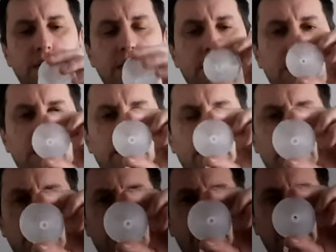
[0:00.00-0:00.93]
um, this
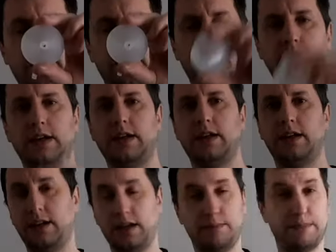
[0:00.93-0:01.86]
hole here,
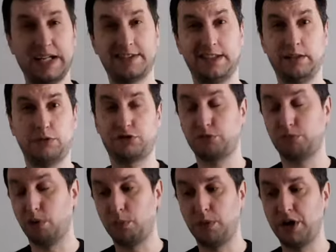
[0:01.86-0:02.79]
um, basically it just
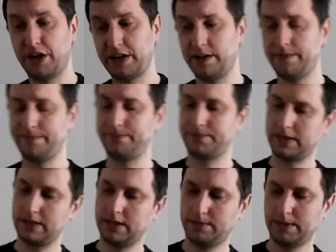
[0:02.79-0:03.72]
won't work.
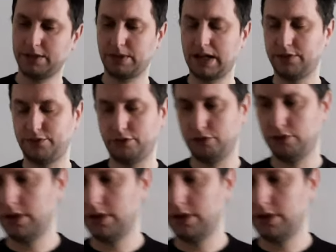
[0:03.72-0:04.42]
That's what that's for.